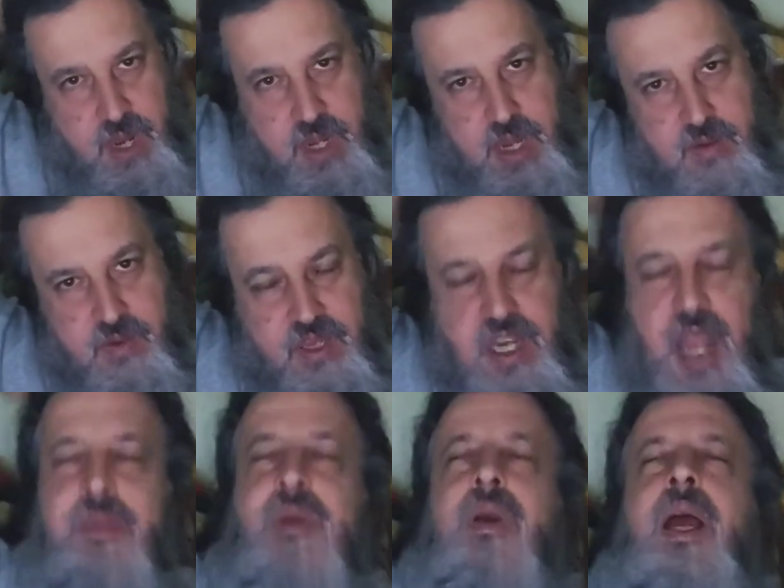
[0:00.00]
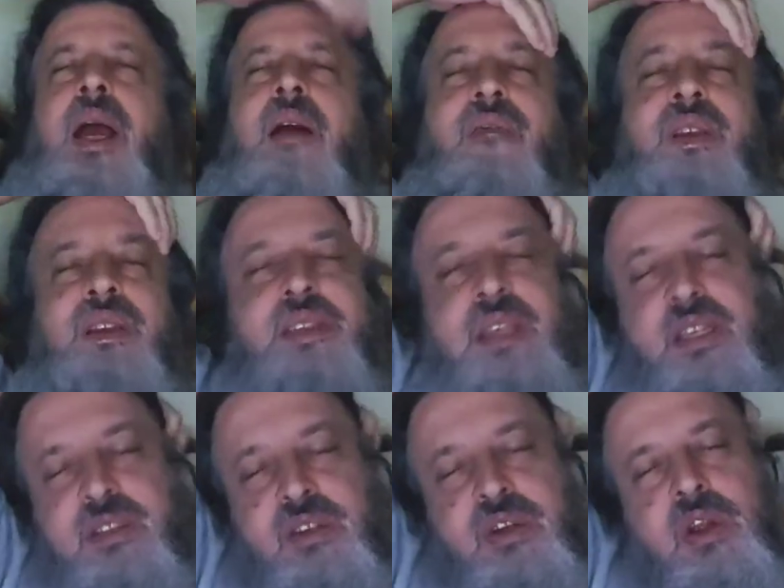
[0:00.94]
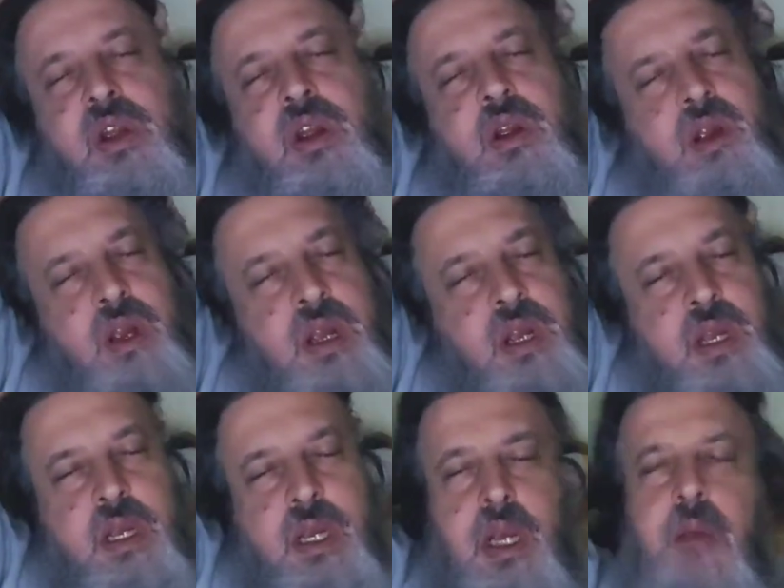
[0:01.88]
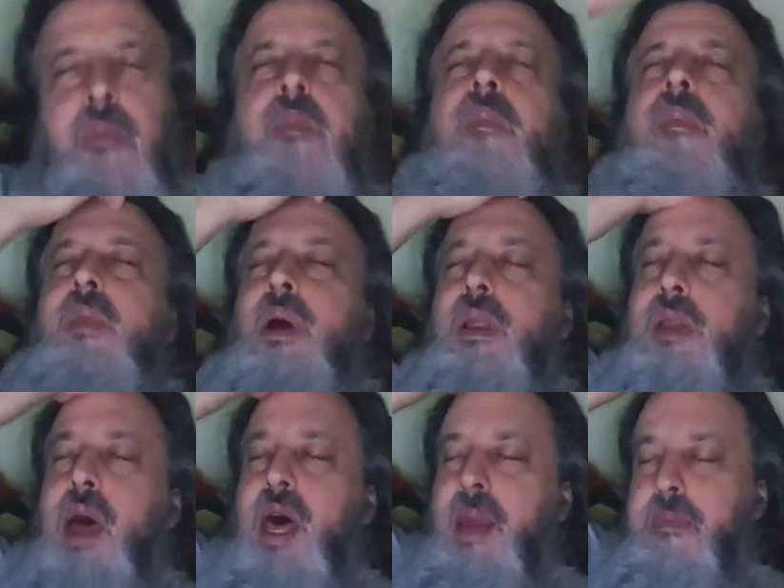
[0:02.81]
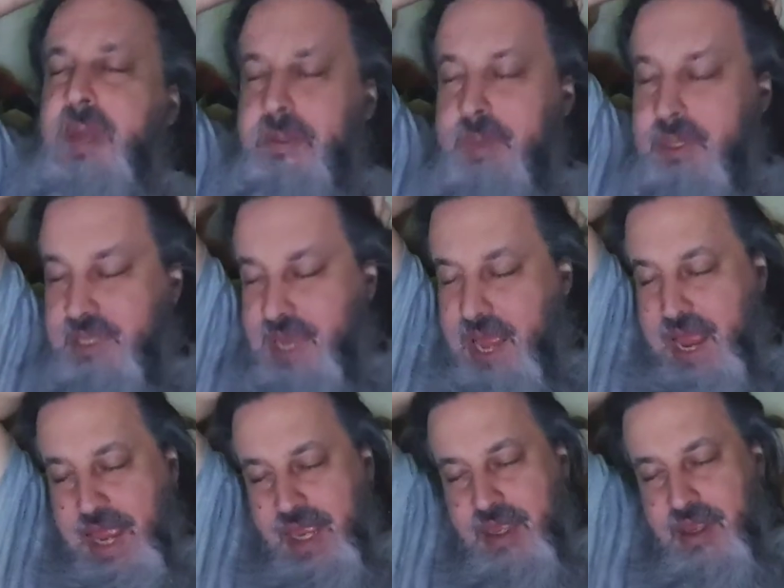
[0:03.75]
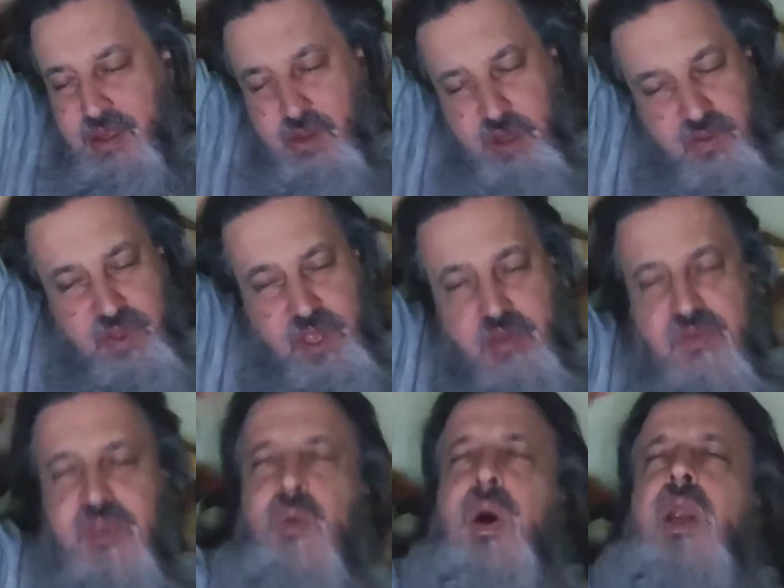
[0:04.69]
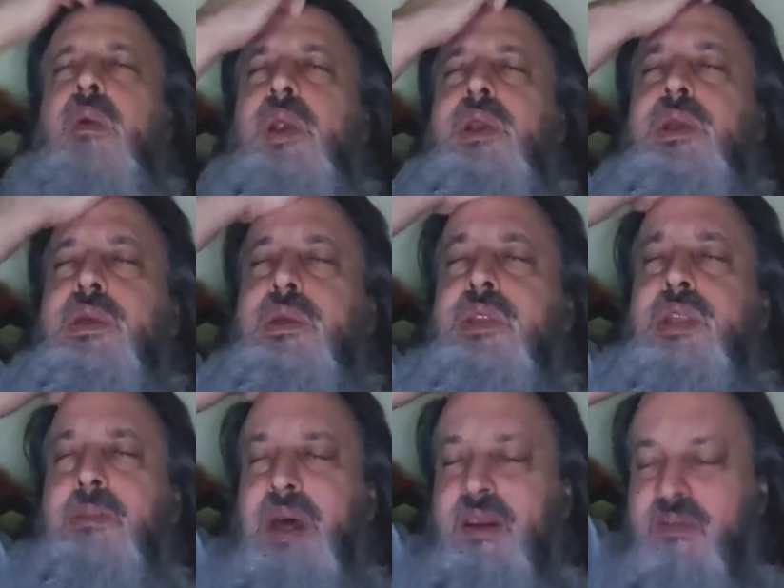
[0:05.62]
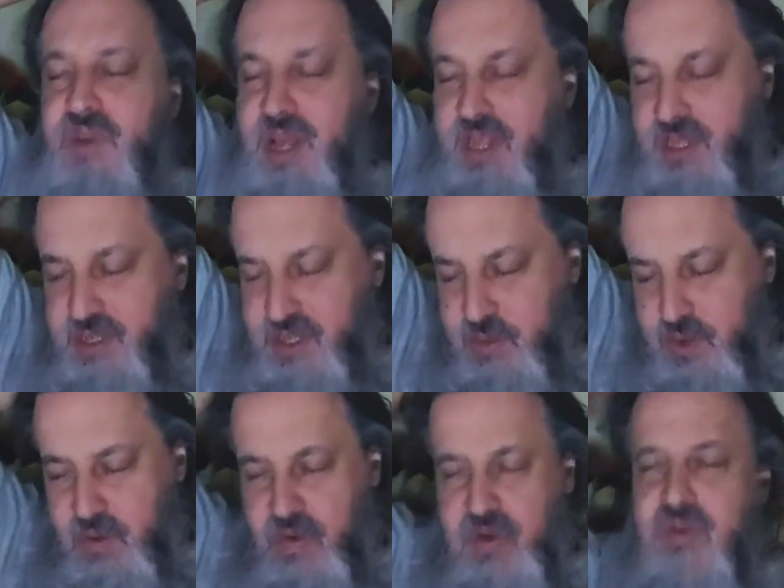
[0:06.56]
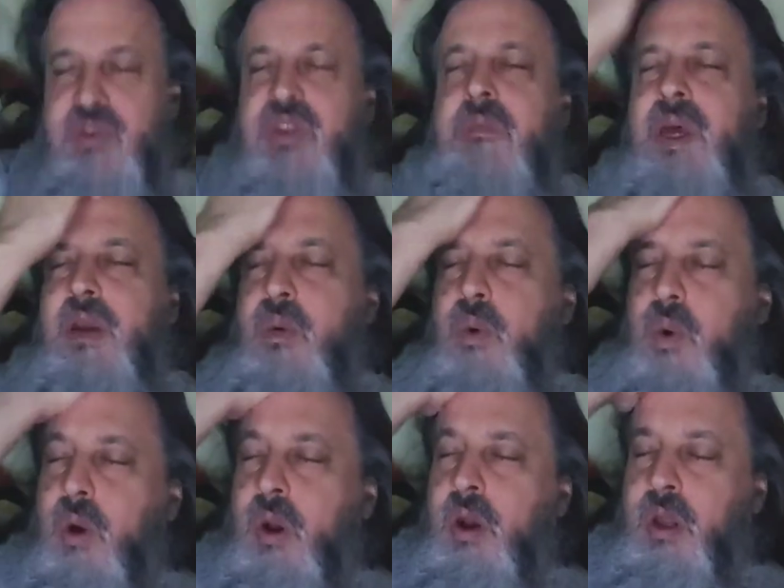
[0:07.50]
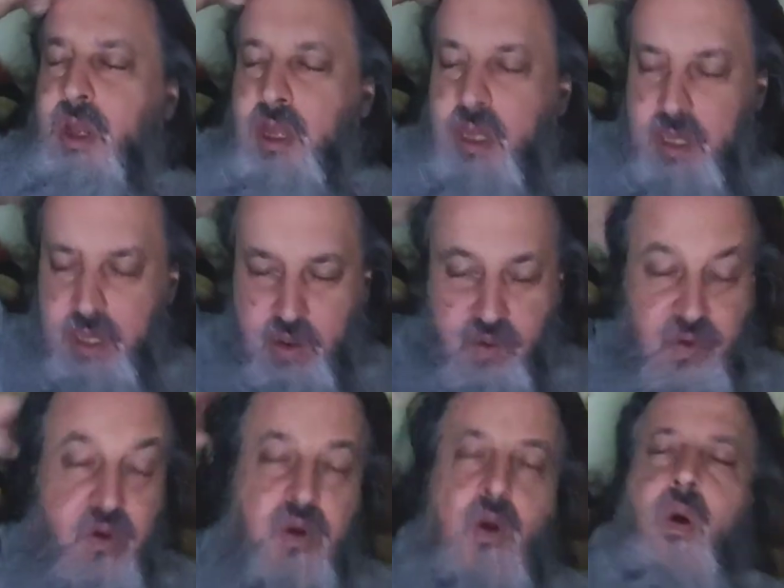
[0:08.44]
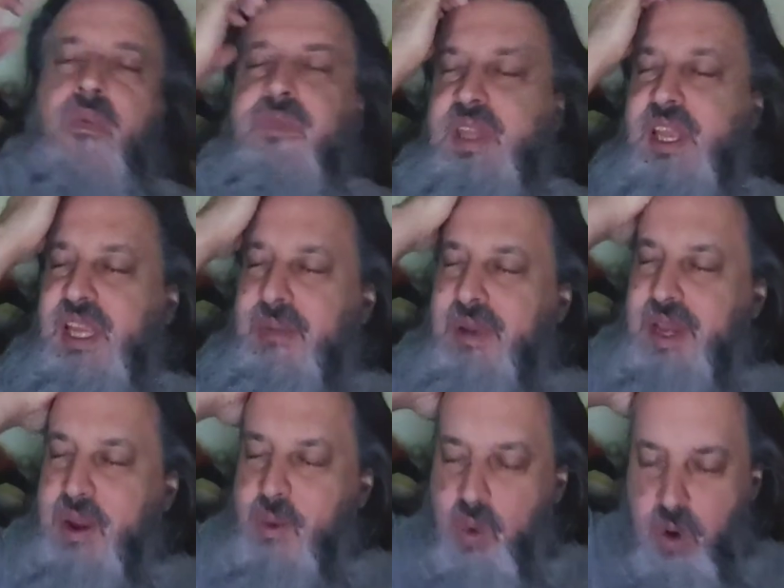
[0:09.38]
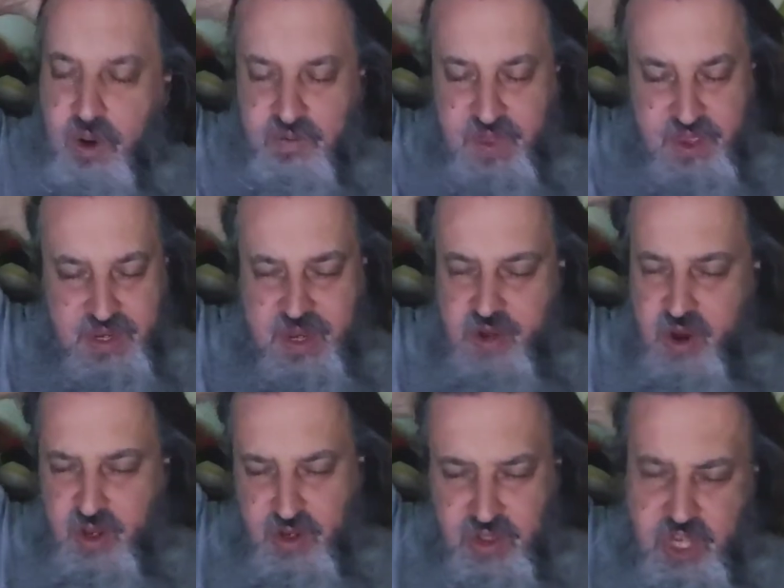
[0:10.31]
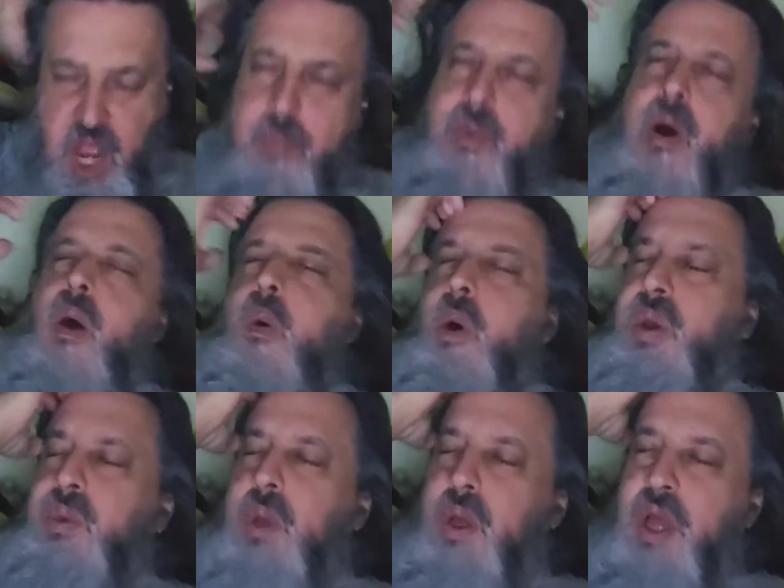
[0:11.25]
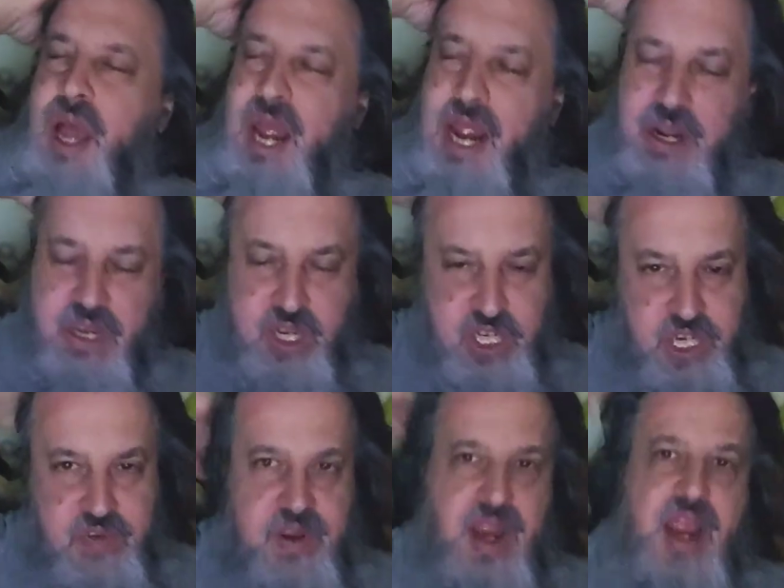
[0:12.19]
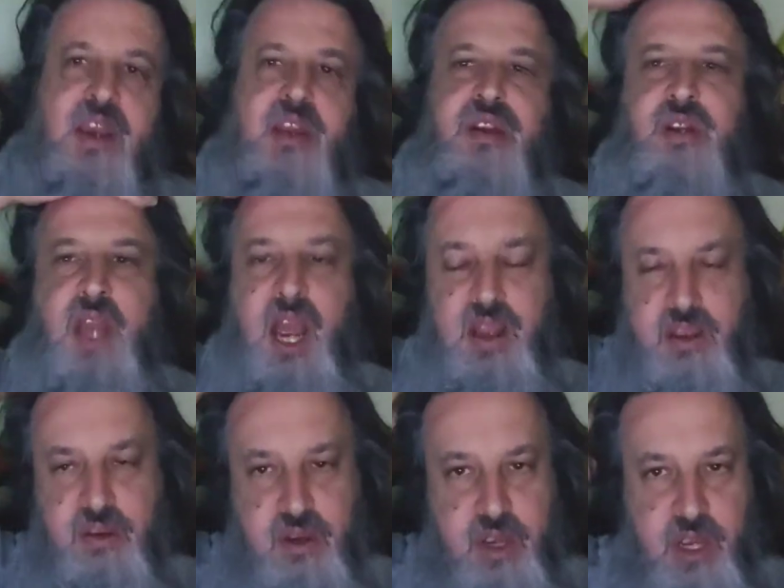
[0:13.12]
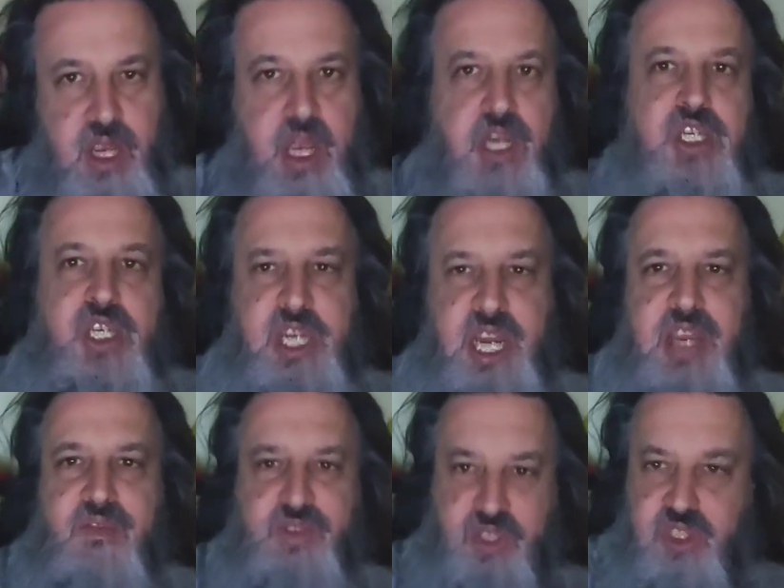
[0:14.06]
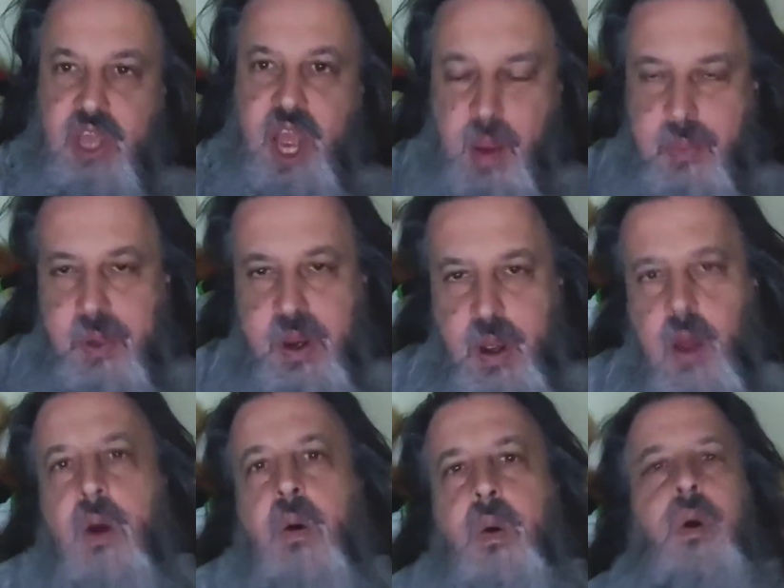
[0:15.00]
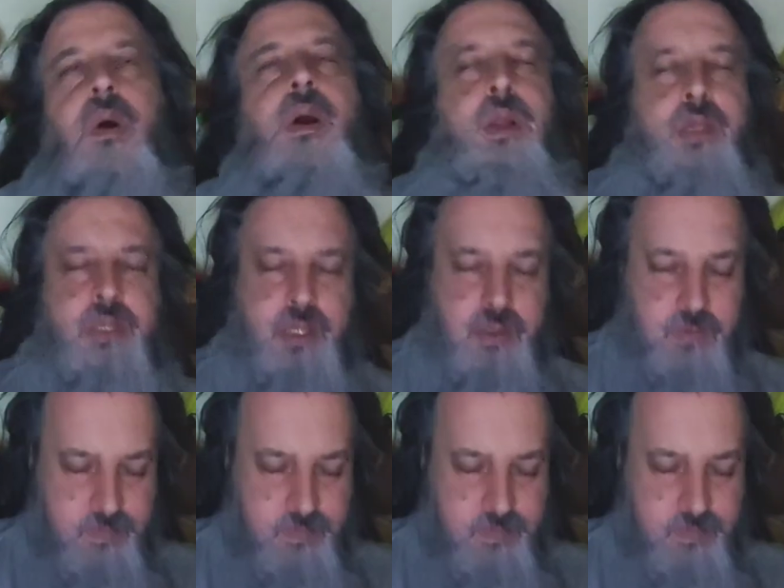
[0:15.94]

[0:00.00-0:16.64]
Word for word: And every time you have these things occur, a lot of people die. So they're thinking, if you want to reduce the amount of violence, you want to reduce the amount of war, you know, hopefully eliminate war. If they say, no, stop all wars. Well, how do you achieve it? How do you achieve stopping all wars?